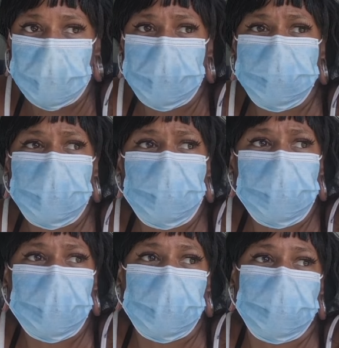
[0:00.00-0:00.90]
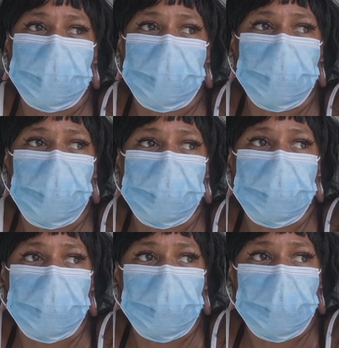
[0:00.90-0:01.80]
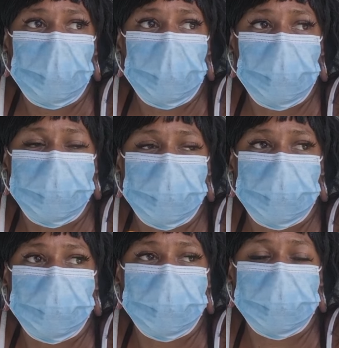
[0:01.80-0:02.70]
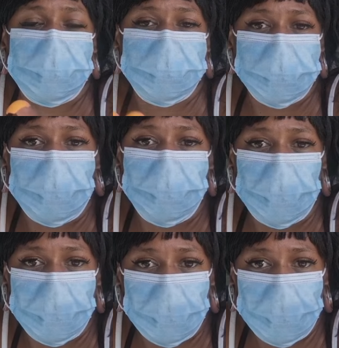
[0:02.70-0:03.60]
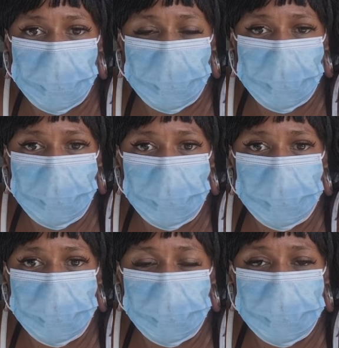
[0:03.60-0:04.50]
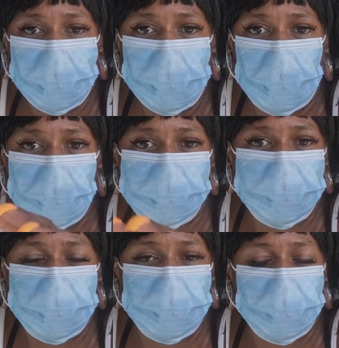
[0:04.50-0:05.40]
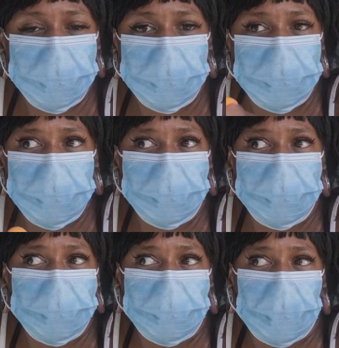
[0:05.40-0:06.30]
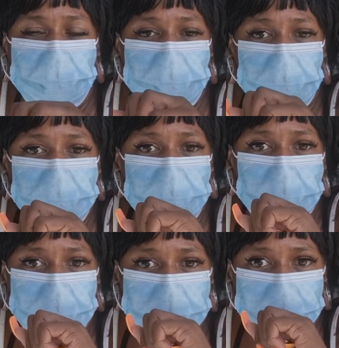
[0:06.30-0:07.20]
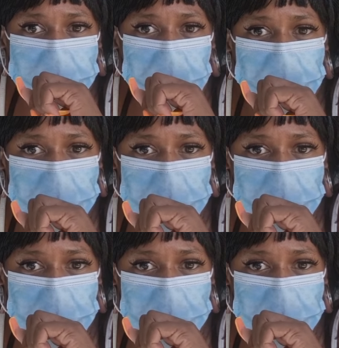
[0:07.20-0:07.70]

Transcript: And even when I had that problem with the stoma, and I said it didn't even look right, it wasn't looking too great.